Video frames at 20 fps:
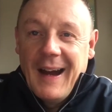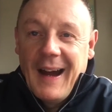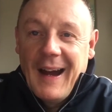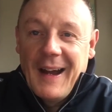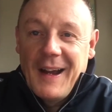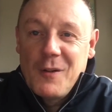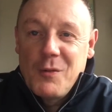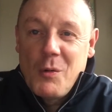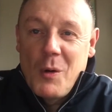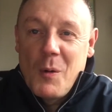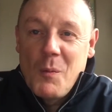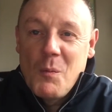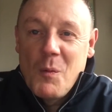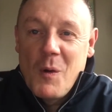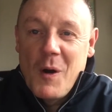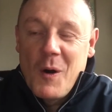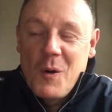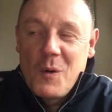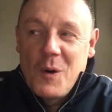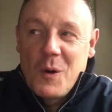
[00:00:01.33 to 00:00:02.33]
Hey everyone,
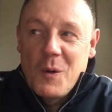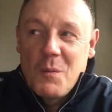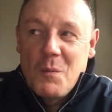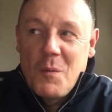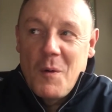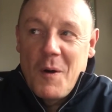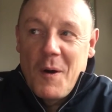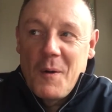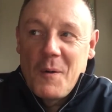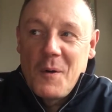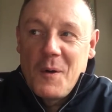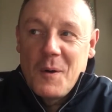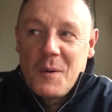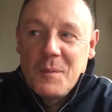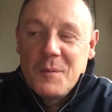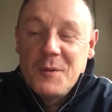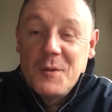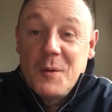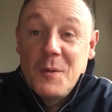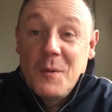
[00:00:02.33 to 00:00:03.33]

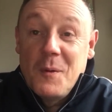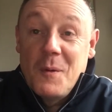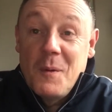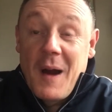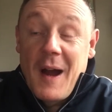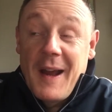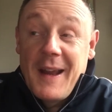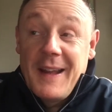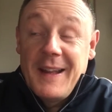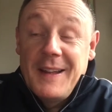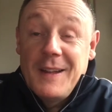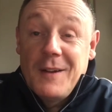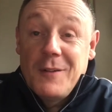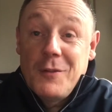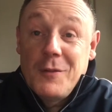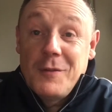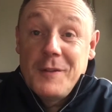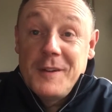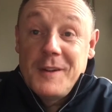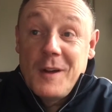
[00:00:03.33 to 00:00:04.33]
welcome to
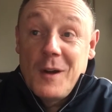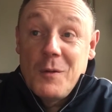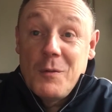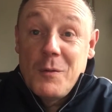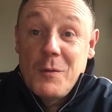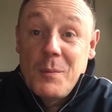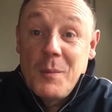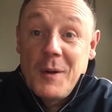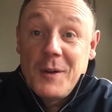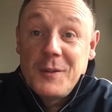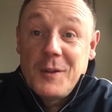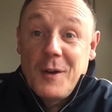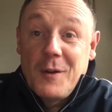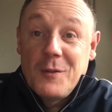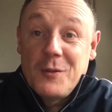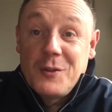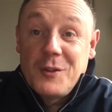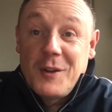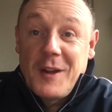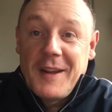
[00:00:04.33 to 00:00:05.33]
another video with myself,
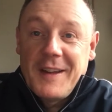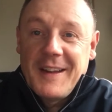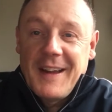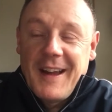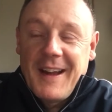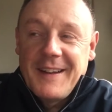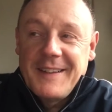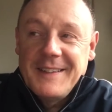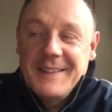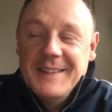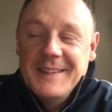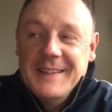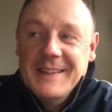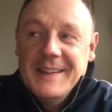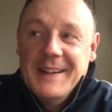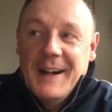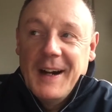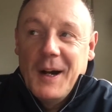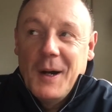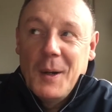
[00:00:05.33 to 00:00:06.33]
Shane Gadd.
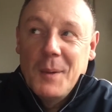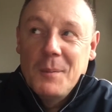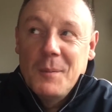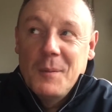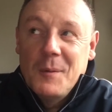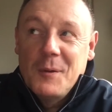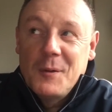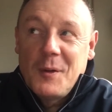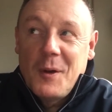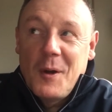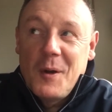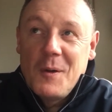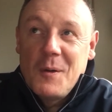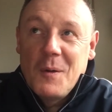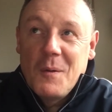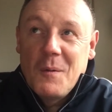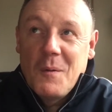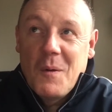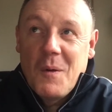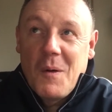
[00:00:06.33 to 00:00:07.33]

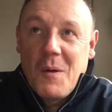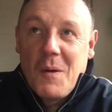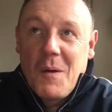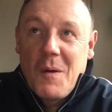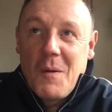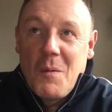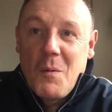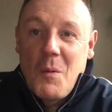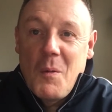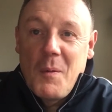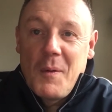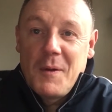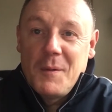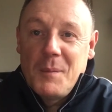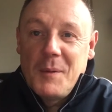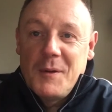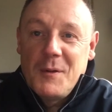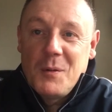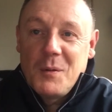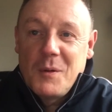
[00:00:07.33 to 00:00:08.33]
So what we're going
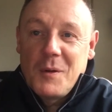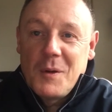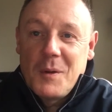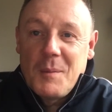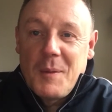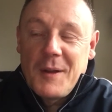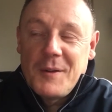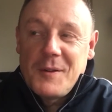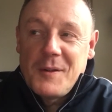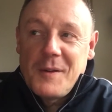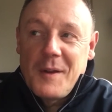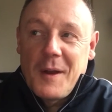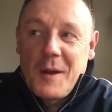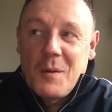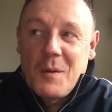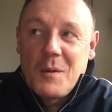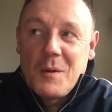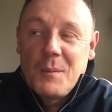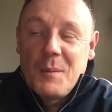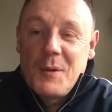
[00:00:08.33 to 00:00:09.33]
to be talking about today,
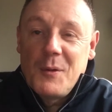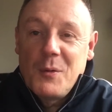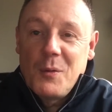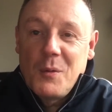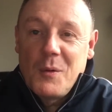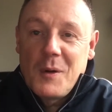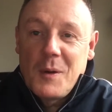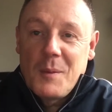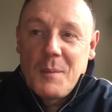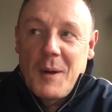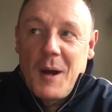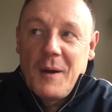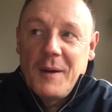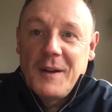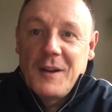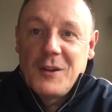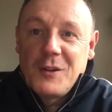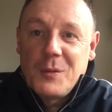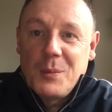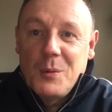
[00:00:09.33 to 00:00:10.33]
we're going to be talking about
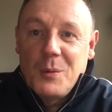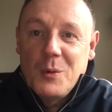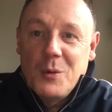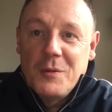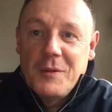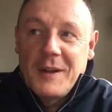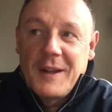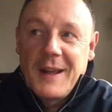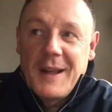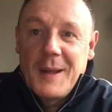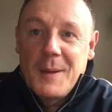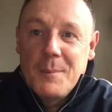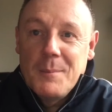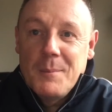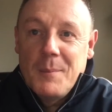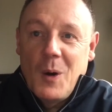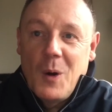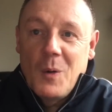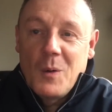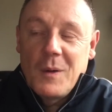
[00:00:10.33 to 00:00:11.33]
and exploring
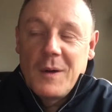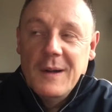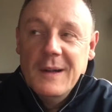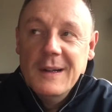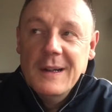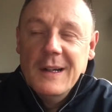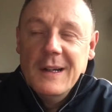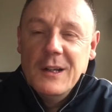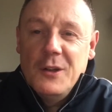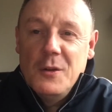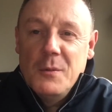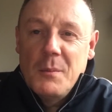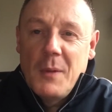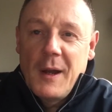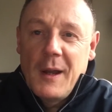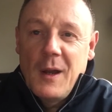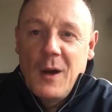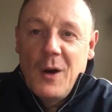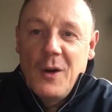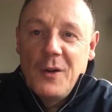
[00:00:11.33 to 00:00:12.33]
Imbolc. You
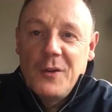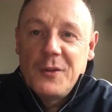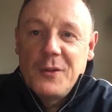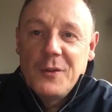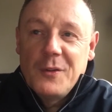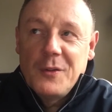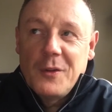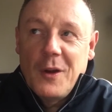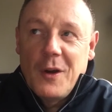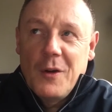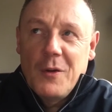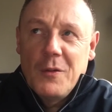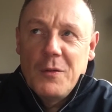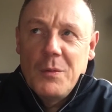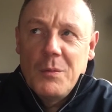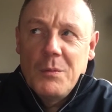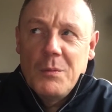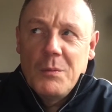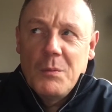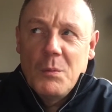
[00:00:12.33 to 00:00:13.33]
may ask yourself,
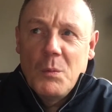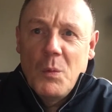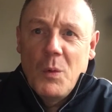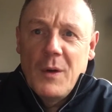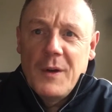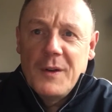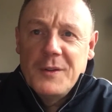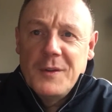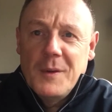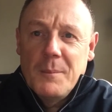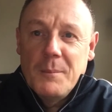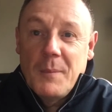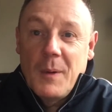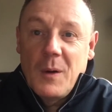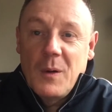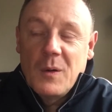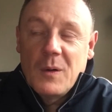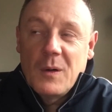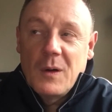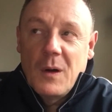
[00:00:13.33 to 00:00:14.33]
what is
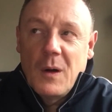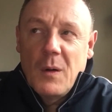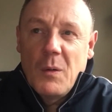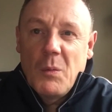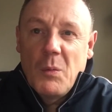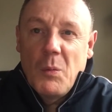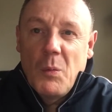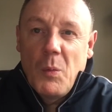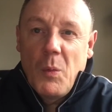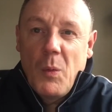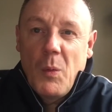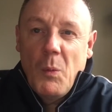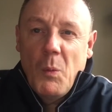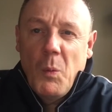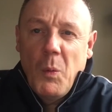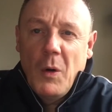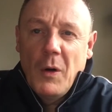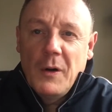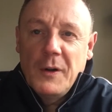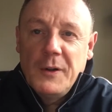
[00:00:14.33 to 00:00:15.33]
Imbolc?
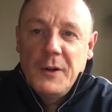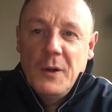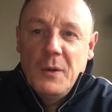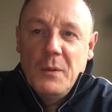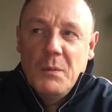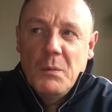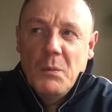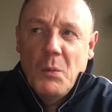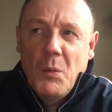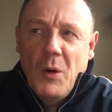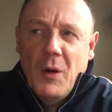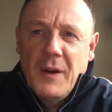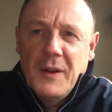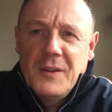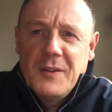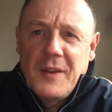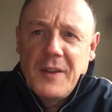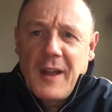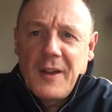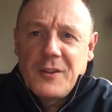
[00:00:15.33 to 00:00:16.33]
What
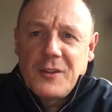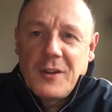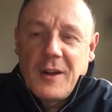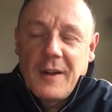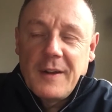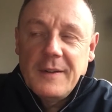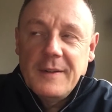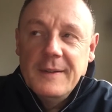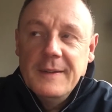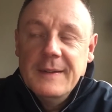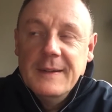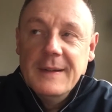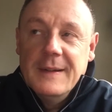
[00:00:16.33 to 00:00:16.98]
is that, Shane?